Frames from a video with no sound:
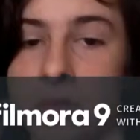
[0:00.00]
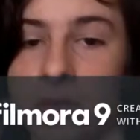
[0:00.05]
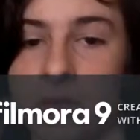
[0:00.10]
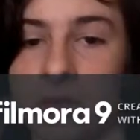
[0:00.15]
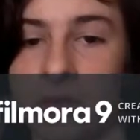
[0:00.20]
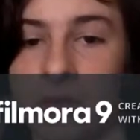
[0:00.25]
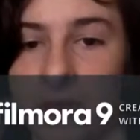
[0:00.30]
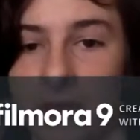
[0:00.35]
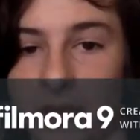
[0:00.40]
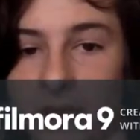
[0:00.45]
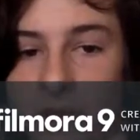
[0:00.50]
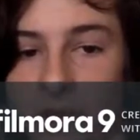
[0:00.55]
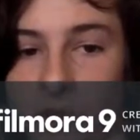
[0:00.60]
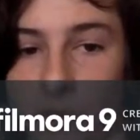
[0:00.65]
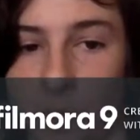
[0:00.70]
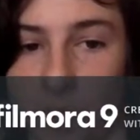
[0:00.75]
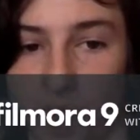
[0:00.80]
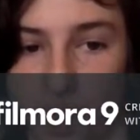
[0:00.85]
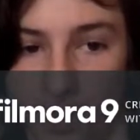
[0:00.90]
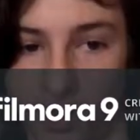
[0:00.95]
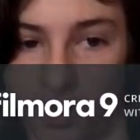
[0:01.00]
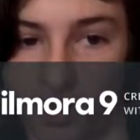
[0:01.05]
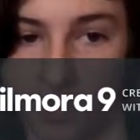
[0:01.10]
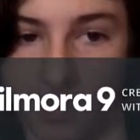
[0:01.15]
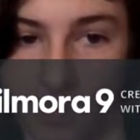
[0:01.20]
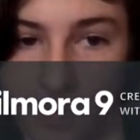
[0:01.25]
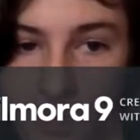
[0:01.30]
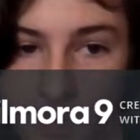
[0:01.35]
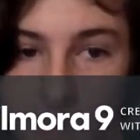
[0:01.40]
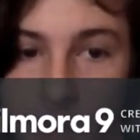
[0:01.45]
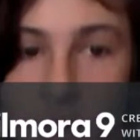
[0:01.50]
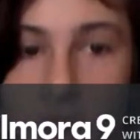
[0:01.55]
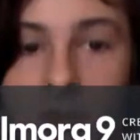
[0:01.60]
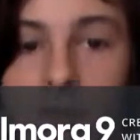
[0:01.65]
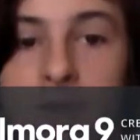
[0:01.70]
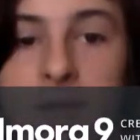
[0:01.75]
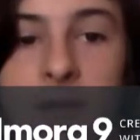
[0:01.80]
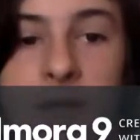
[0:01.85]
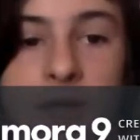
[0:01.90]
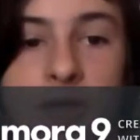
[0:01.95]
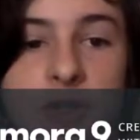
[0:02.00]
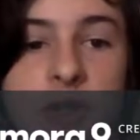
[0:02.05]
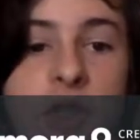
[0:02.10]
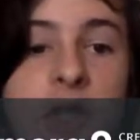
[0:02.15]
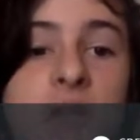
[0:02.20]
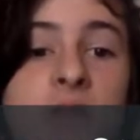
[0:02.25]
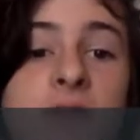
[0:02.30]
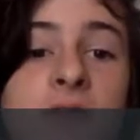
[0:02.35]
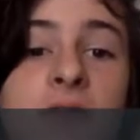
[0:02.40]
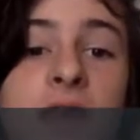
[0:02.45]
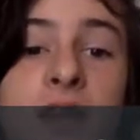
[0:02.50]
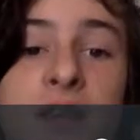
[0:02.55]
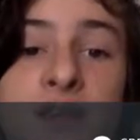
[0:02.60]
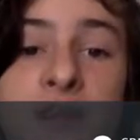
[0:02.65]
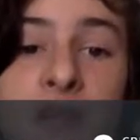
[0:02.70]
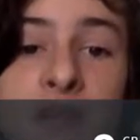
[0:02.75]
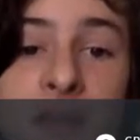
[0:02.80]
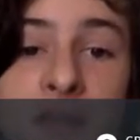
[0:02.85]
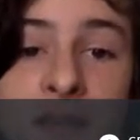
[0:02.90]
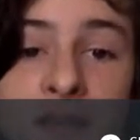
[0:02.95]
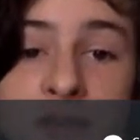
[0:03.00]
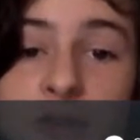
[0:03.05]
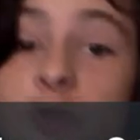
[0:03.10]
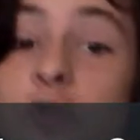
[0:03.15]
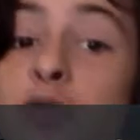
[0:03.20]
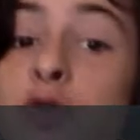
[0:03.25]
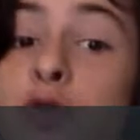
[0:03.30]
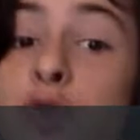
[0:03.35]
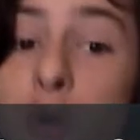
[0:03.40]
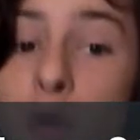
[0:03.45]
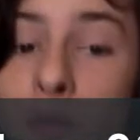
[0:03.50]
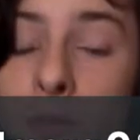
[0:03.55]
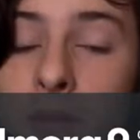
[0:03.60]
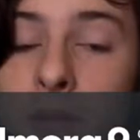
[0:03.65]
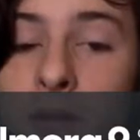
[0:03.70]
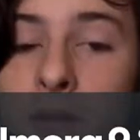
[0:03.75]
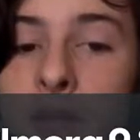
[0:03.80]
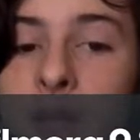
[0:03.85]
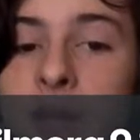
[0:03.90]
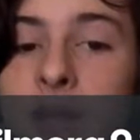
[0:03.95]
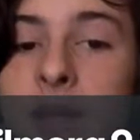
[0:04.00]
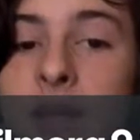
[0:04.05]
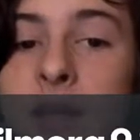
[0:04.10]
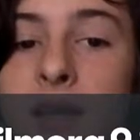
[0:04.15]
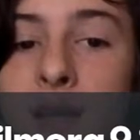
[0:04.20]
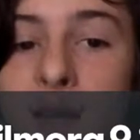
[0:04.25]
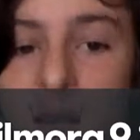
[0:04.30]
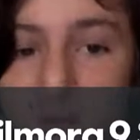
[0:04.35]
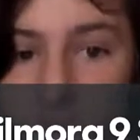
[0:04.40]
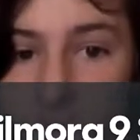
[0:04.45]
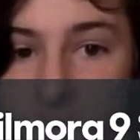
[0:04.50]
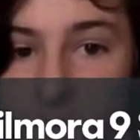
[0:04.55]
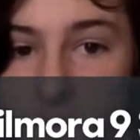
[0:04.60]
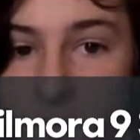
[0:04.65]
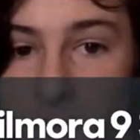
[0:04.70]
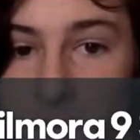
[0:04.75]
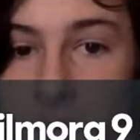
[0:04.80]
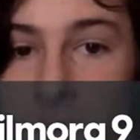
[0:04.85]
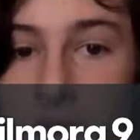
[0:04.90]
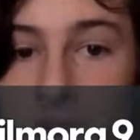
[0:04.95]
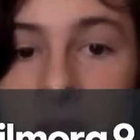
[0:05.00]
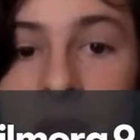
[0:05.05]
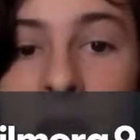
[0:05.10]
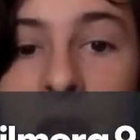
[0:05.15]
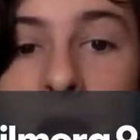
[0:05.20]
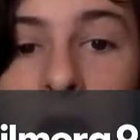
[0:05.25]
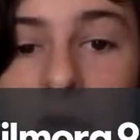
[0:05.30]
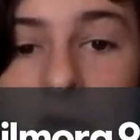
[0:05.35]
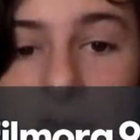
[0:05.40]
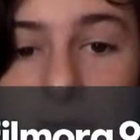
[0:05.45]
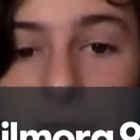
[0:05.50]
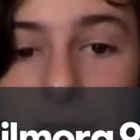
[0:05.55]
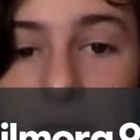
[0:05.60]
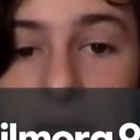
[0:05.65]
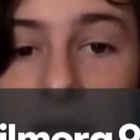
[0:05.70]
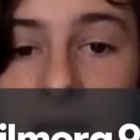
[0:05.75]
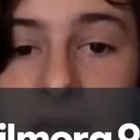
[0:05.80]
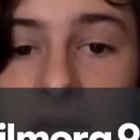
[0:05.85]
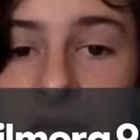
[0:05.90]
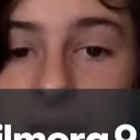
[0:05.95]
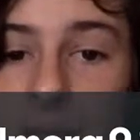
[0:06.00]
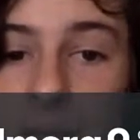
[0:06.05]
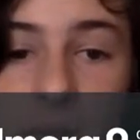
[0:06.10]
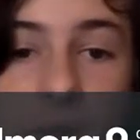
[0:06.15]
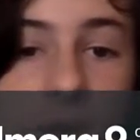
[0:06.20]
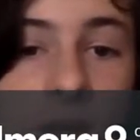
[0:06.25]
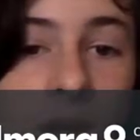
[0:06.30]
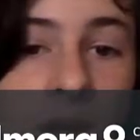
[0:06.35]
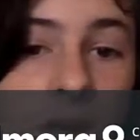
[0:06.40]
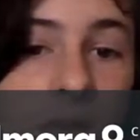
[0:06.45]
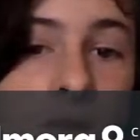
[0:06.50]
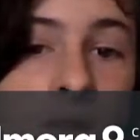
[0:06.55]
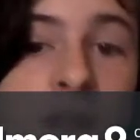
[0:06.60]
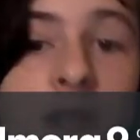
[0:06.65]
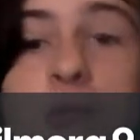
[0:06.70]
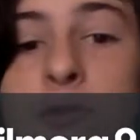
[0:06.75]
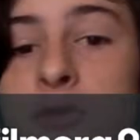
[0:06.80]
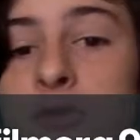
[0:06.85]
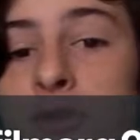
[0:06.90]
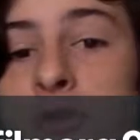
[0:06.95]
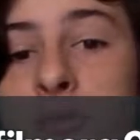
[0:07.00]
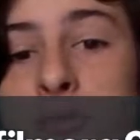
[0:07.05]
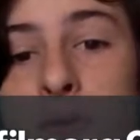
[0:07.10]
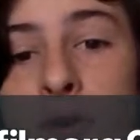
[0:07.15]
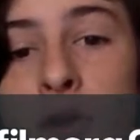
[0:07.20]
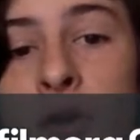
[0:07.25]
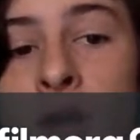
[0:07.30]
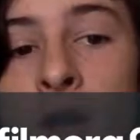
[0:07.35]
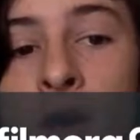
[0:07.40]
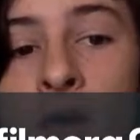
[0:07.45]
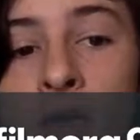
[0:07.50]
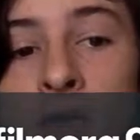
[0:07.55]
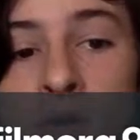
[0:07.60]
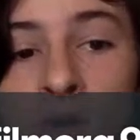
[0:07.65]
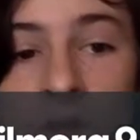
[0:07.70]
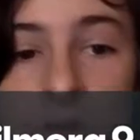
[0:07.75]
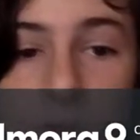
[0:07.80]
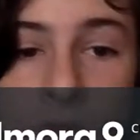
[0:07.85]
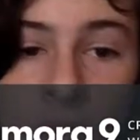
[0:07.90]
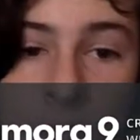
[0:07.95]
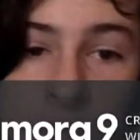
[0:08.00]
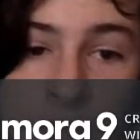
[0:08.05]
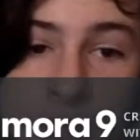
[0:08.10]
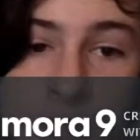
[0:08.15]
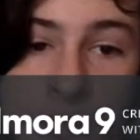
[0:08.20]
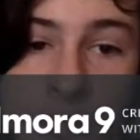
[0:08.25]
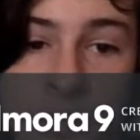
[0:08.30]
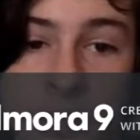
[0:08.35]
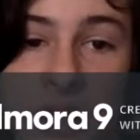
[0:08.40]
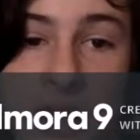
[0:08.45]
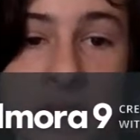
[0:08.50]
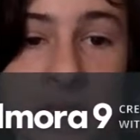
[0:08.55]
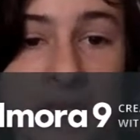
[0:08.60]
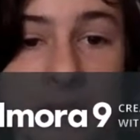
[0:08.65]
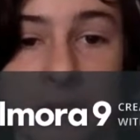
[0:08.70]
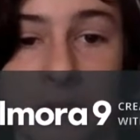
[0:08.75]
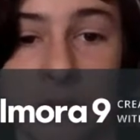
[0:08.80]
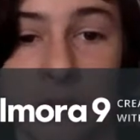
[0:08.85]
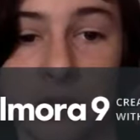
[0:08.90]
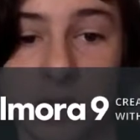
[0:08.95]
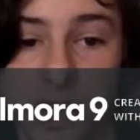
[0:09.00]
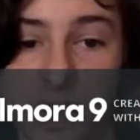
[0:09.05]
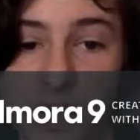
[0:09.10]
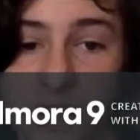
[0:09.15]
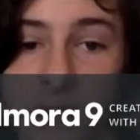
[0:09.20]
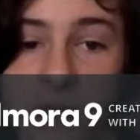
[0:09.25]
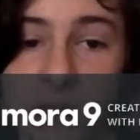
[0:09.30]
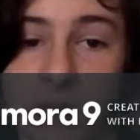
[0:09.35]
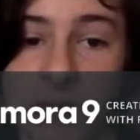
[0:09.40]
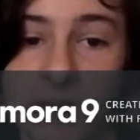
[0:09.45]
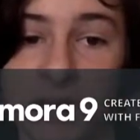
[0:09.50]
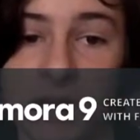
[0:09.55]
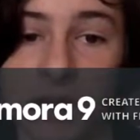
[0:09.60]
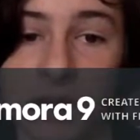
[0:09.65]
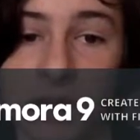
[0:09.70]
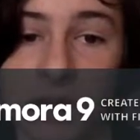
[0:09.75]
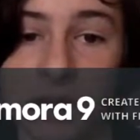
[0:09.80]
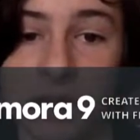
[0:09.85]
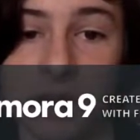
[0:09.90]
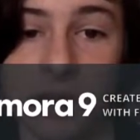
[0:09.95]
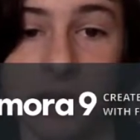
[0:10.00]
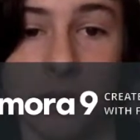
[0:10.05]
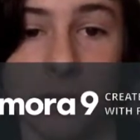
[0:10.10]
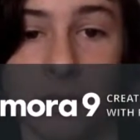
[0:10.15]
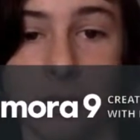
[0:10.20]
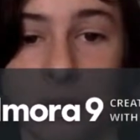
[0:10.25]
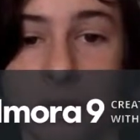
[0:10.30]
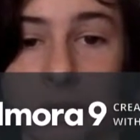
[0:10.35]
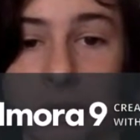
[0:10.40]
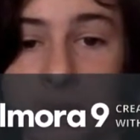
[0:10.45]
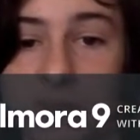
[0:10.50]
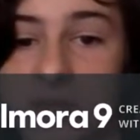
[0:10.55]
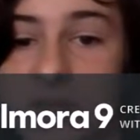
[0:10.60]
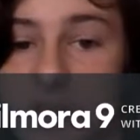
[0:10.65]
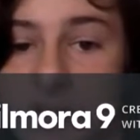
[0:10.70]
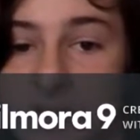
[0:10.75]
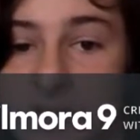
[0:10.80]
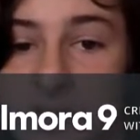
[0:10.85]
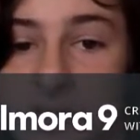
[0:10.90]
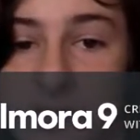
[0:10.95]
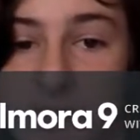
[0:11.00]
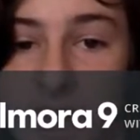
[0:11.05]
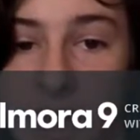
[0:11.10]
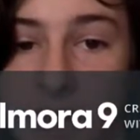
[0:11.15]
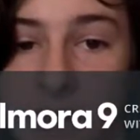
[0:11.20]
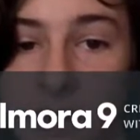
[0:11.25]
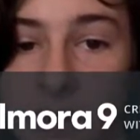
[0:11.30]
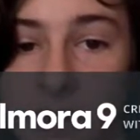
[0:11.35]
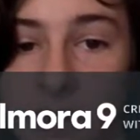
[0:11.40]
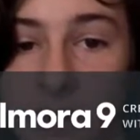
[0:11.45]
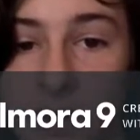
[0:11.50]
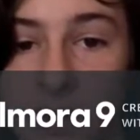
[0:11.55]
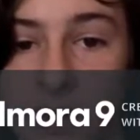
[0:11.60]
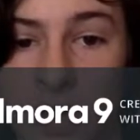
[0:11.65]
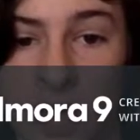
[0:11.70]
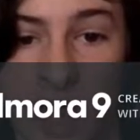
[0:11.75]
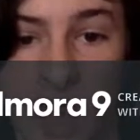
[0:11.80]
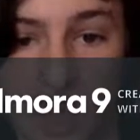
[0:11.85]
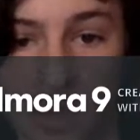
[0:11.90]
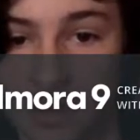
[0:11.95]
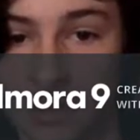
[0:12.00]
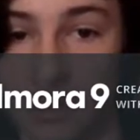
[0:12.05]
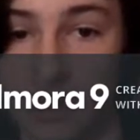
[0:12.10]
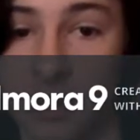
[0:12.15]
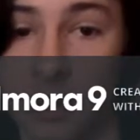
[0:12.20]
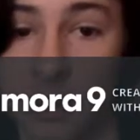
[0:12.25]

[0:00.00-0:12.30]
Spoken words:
to modify another word. The Finnish genitive case ending is normally n. However, my example not only uses a pronoun, which has an atypical genitive ending, but the possessed noun has